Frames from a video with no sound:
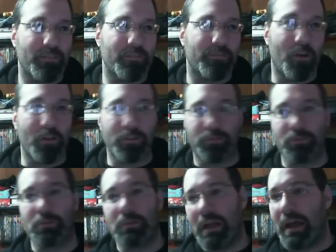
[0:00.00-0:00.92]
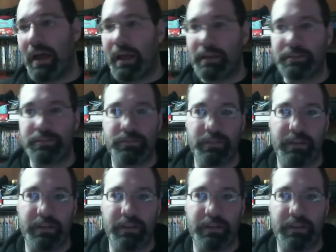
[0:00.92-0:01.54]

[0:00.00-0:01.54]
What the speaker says: falling through glass,